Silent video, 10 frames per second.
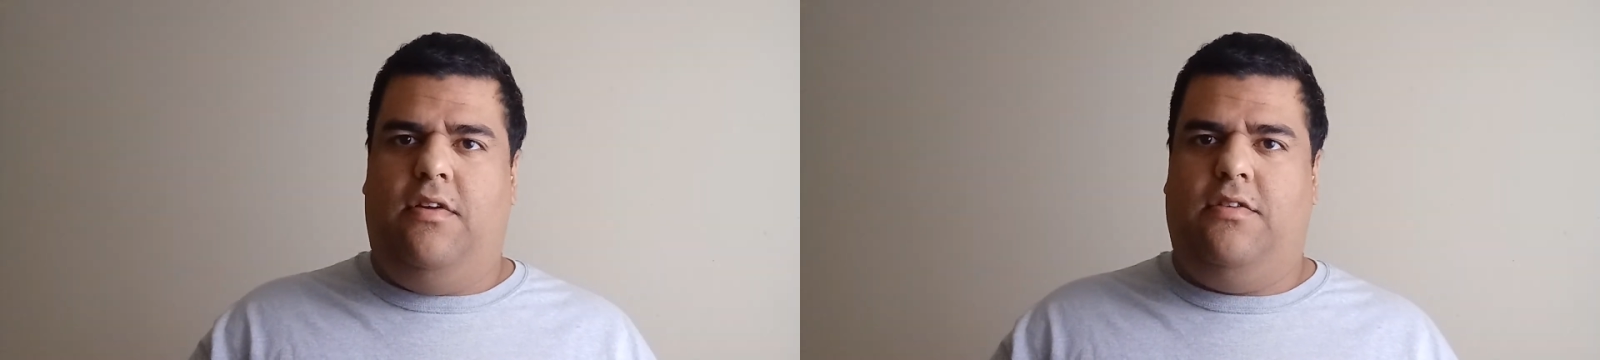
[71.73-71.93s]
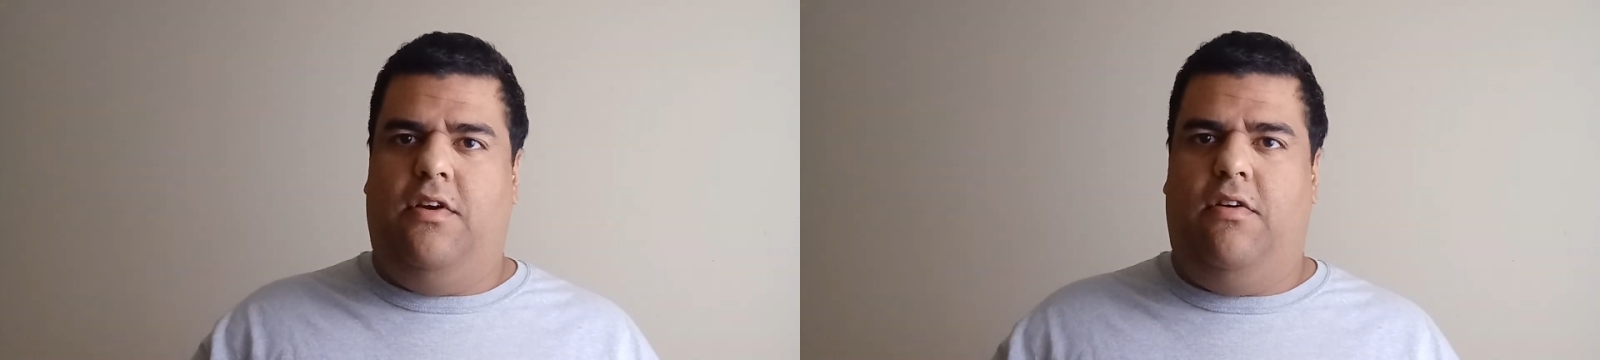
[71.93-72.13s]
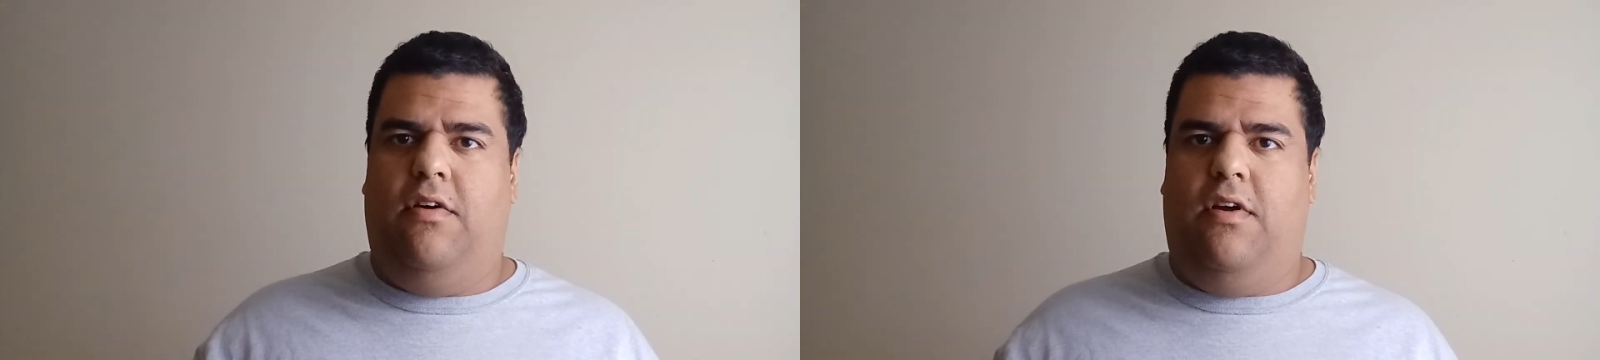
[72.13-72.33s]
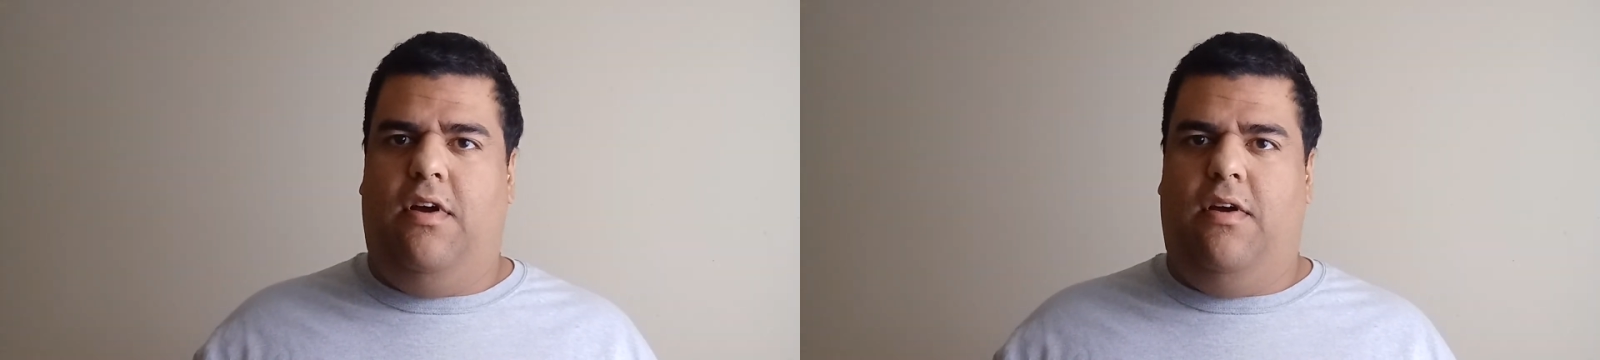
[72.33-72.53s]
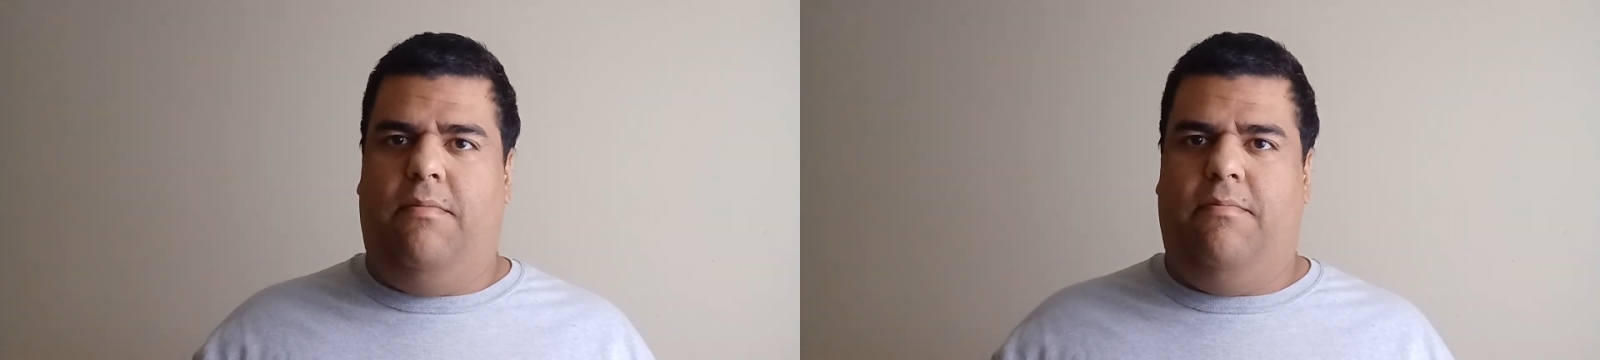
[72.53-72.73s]
So
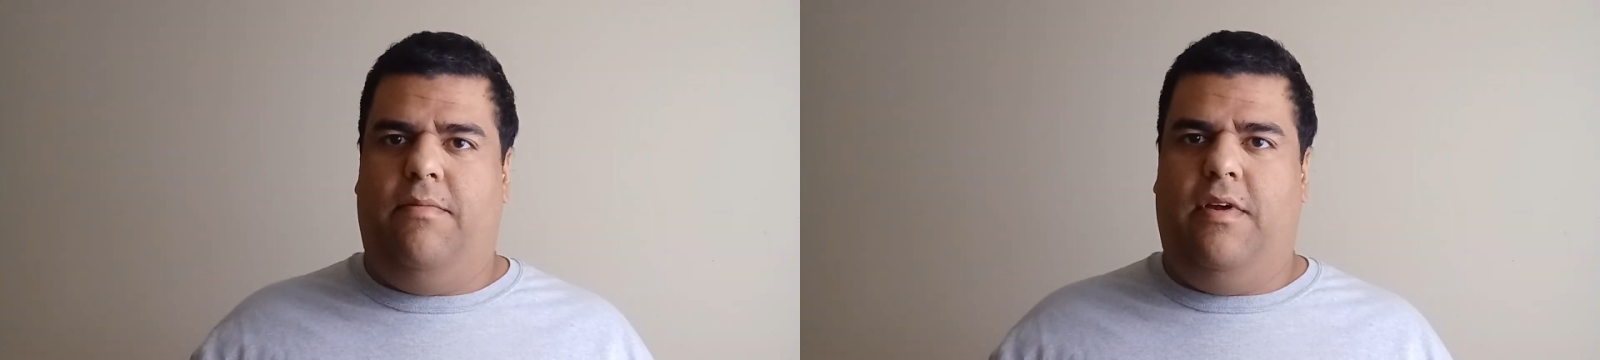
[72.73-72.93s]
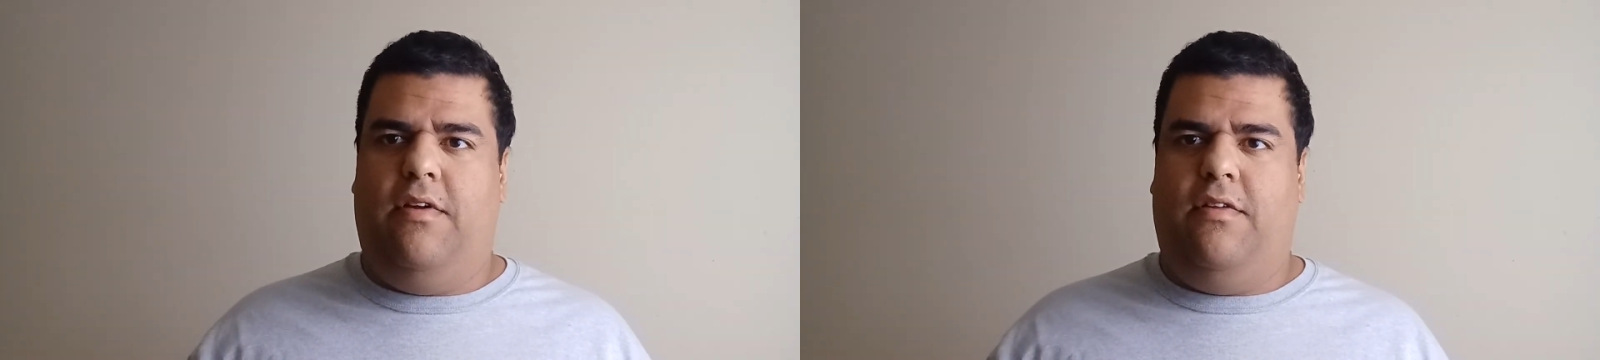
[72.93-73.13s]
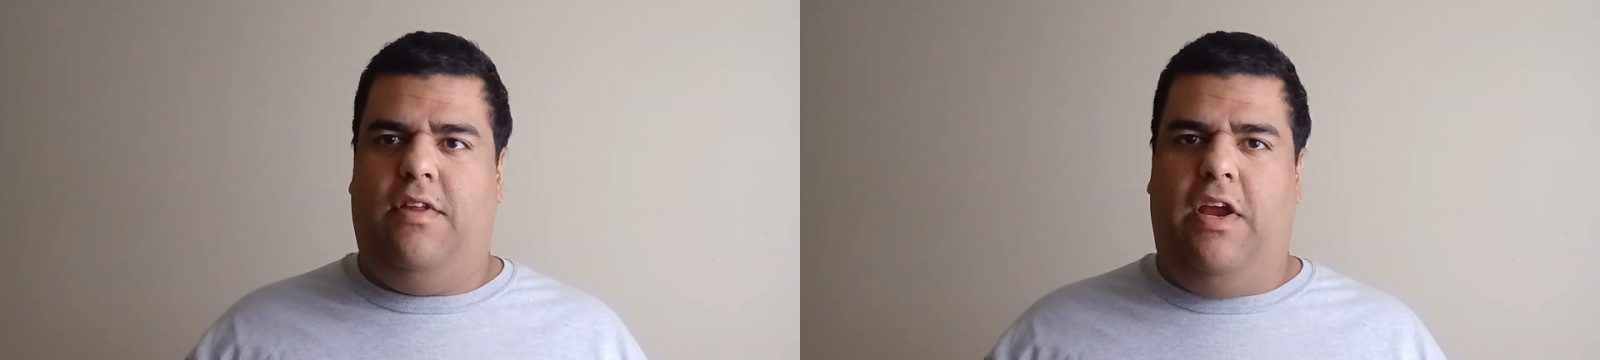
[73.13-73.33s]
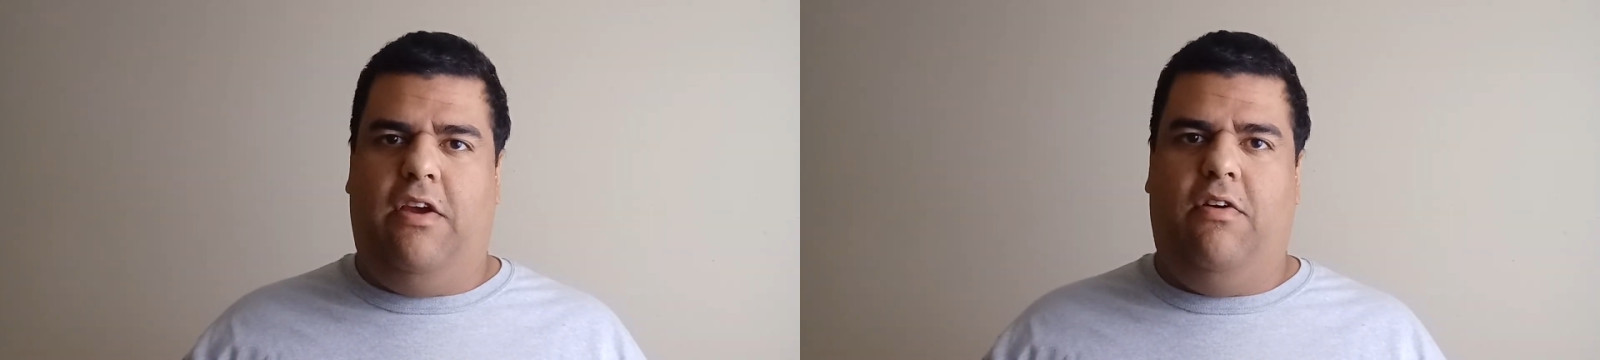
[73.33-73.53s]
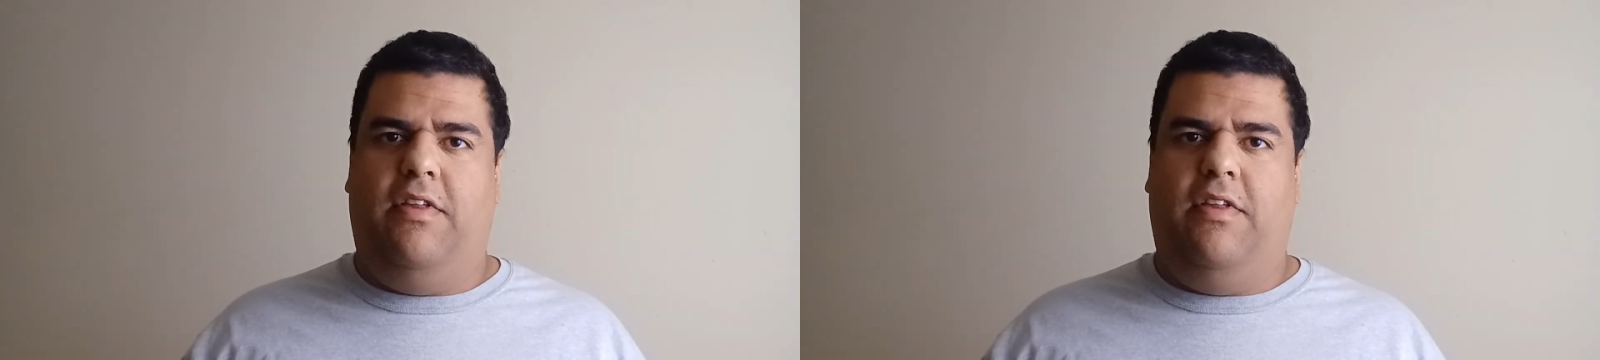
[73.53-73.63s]
there you go.